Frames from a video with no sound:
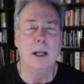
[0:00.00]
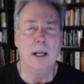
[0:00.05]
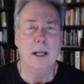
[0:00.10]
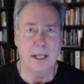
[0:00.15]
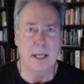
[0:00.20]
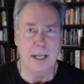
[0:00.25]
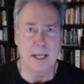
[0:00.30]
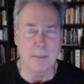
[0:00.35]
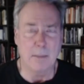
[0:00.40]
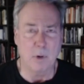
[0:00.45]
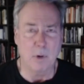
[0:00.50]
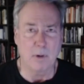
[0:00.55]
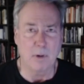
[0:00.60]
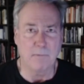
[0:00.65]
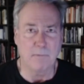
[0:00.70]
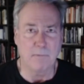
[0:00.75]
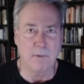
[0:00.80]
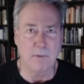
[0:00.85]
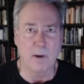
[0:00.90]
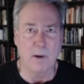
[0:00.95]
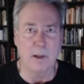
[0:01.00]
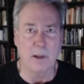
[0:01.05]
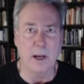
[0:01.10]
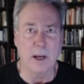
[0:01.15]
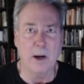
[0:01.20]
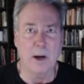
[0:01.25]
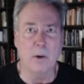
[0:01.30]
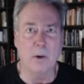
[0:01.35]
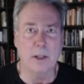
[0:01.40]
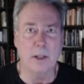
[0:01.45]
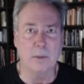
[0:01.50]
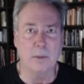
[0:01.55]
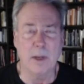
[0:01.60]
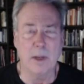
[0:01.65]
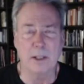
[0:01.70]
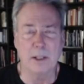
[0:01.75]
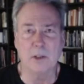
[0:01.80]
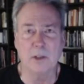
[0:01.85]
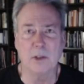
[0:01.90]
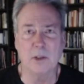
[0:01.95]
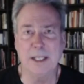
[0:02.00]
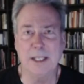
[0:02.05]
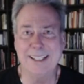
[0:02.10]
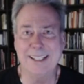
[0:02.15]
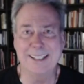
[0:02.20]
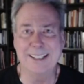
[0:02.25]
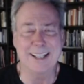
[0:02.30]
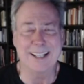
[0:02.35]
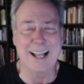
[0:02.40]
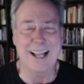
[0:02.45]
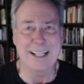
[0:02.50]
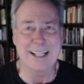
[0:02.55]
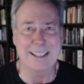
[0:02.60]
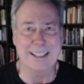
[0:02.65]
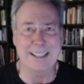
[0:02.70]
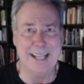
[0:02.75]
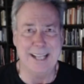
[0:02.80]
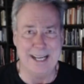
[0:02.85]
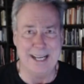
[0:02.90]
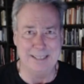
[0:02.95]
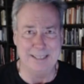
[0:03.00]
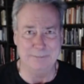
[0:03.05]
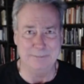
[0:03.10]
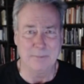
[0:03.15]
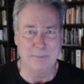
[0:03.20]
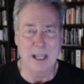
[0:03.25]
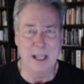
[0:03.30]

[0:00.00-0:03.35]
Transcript: In that portfolio, as much as he disliked debt,